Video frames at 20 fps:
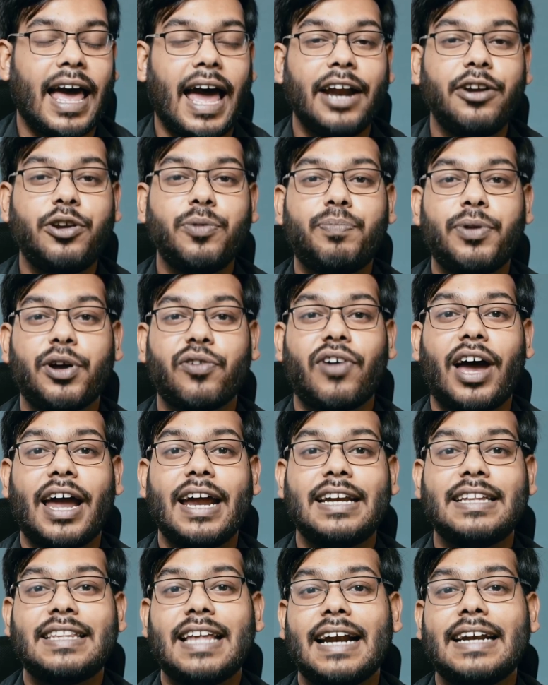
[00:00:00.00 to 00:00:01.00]
and to
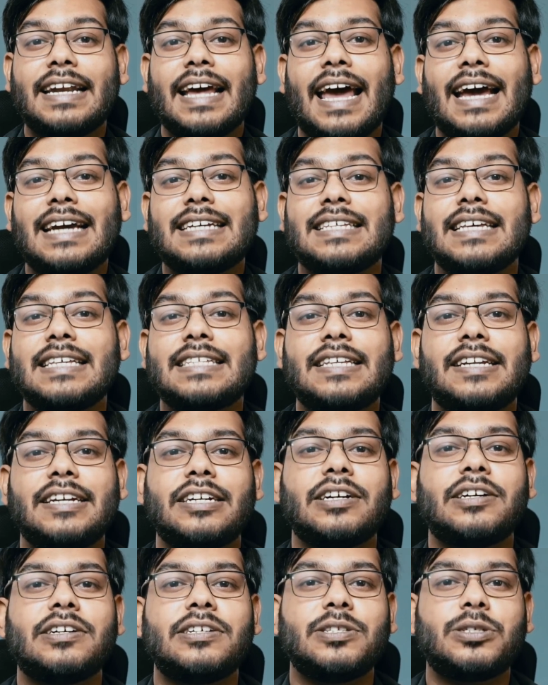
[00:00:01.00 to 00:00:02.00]
provide that excess
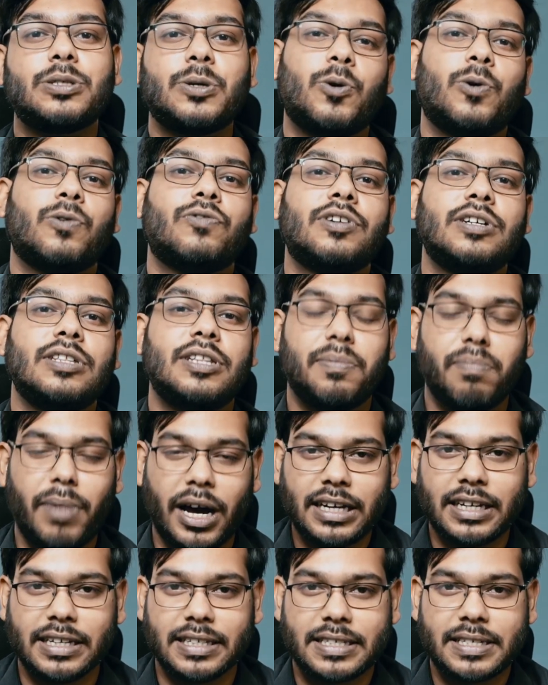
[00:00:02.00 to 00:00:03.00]
returns over the
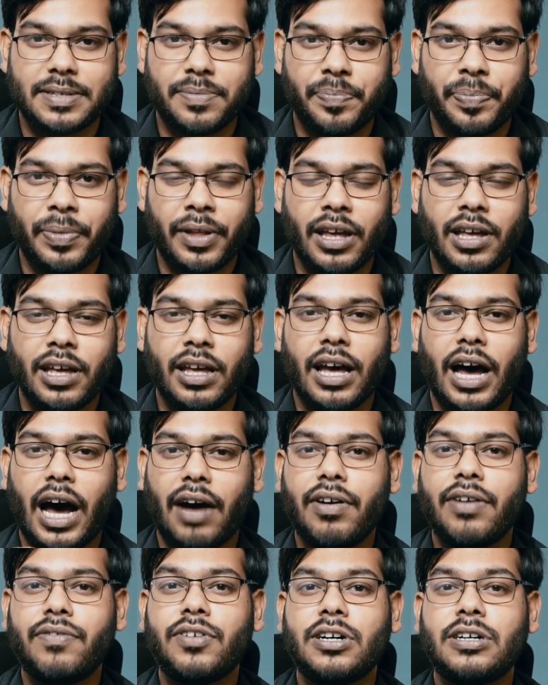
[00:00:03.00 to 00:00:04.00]
markets.
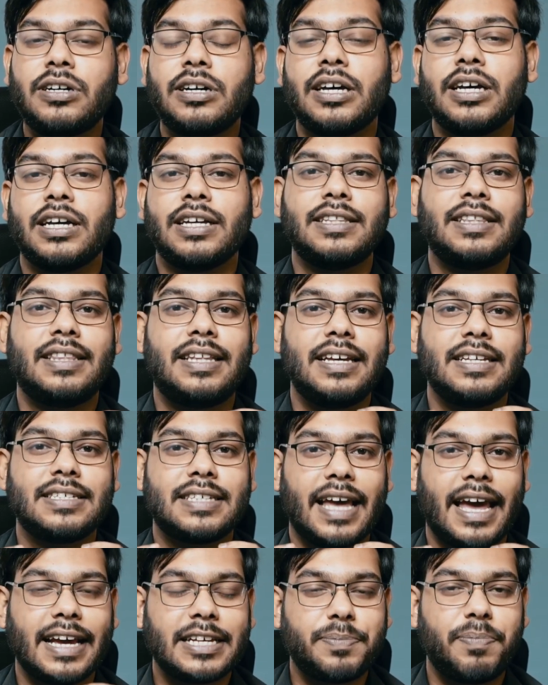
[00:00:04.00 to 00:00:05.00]
However, these
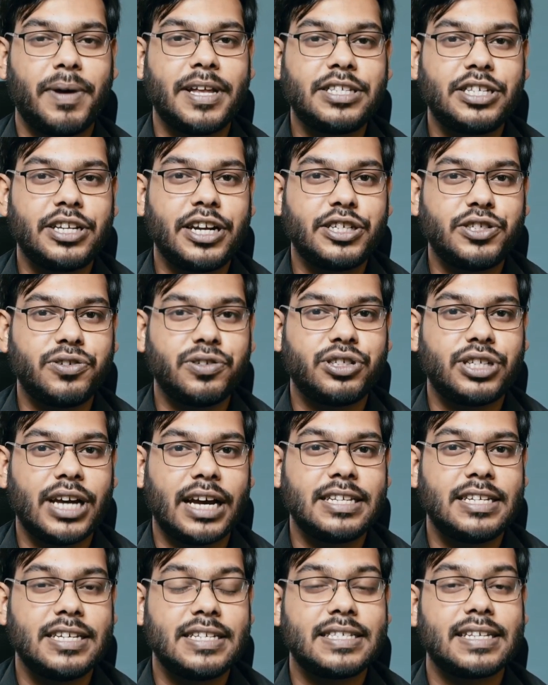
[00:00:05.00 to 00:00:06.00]
expense ratio
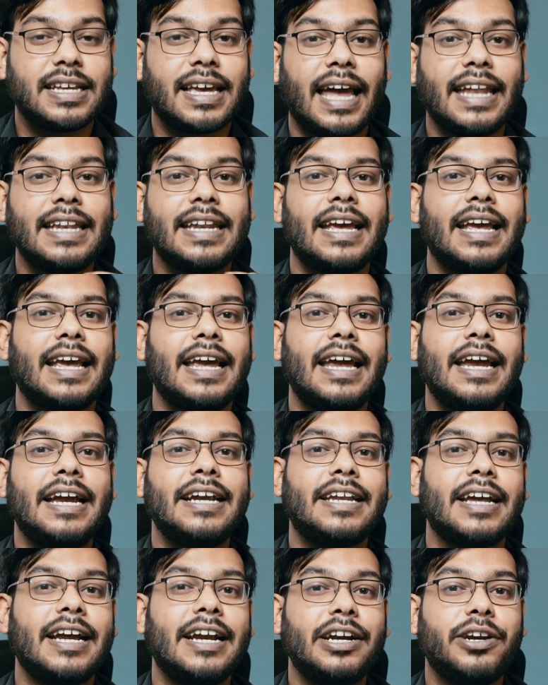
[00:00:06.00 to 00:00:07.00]
charges can
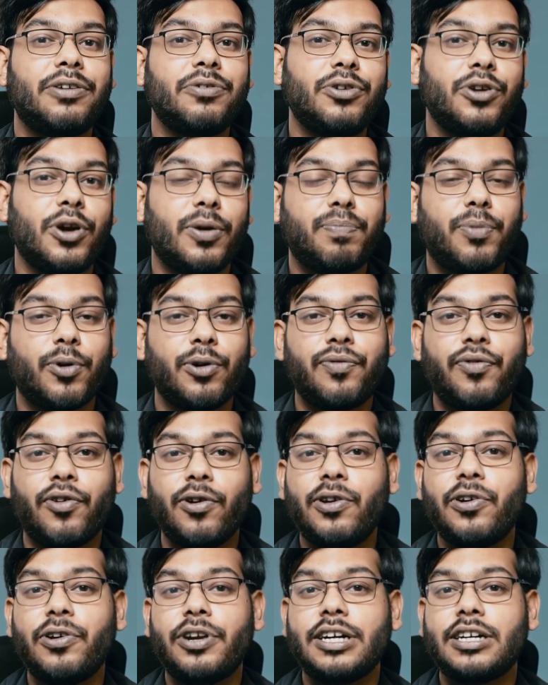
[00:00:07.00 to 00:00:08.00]
eat into your
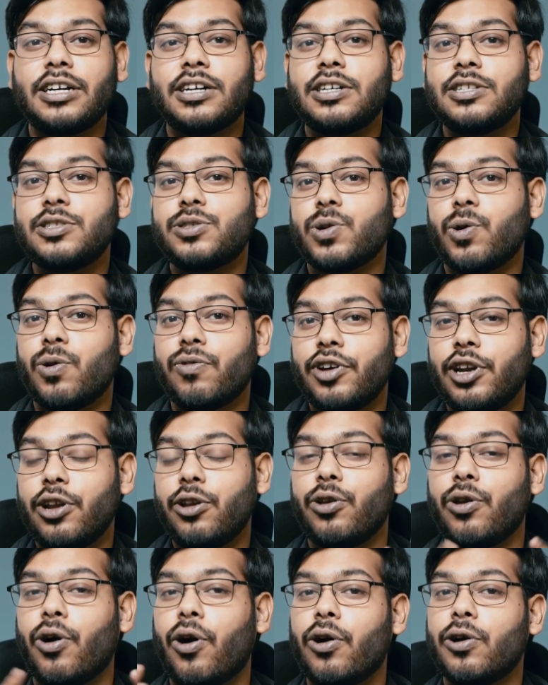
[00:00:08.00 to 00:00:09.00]
portfolio returns over a
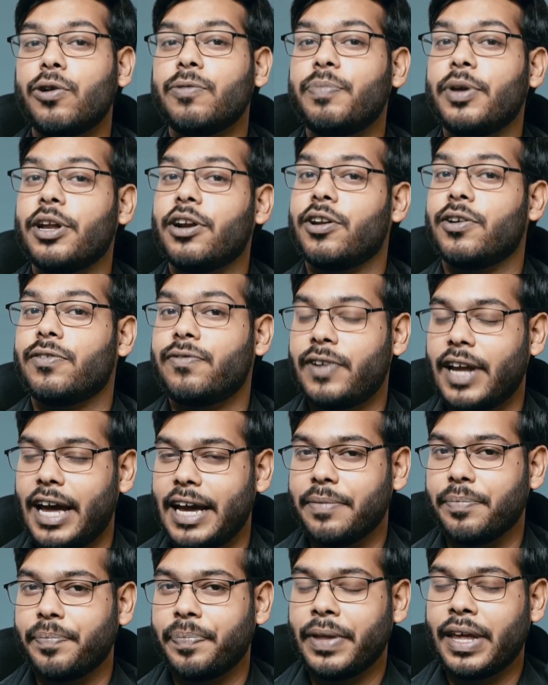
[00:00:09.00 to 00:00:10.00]
long period of time.